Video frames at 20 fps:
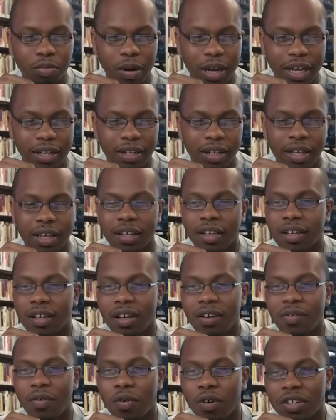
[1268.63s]
But
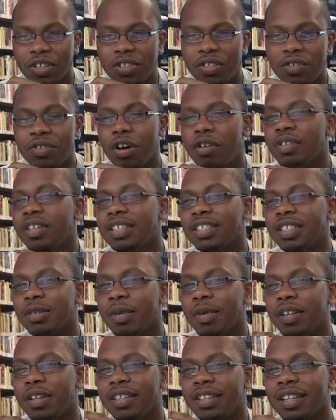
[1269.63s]
of course, you notice
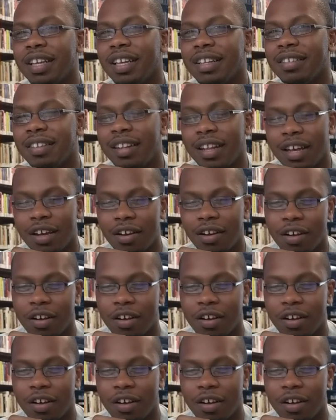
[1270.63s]
some other things in there.